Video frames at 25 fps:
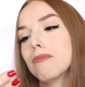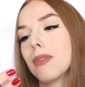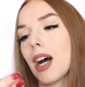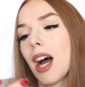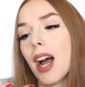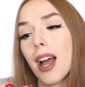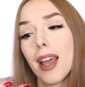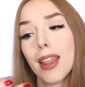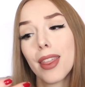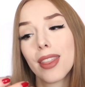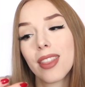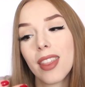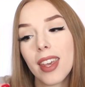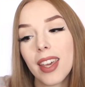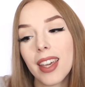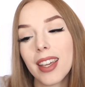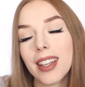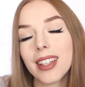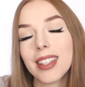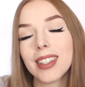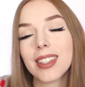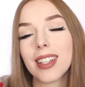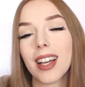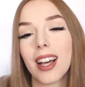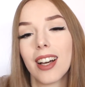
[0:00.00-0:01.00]
I
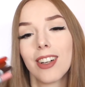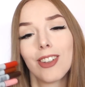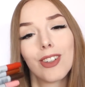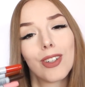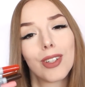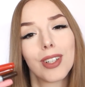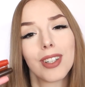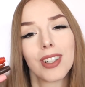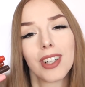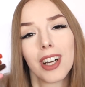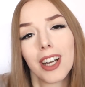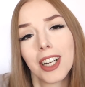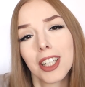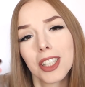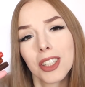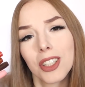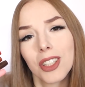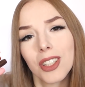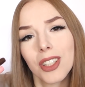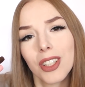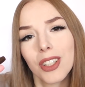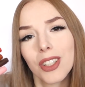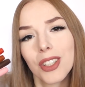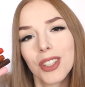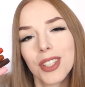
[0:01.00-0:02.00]
think, or hair
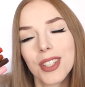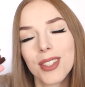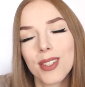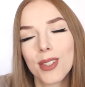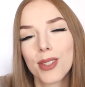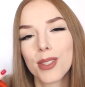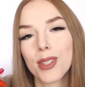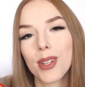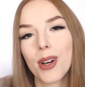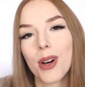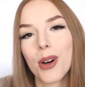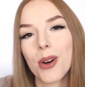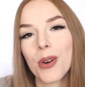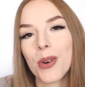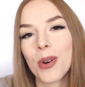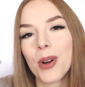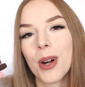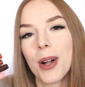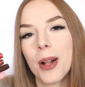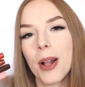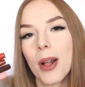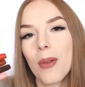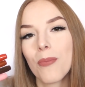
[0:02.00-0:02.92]
colors, so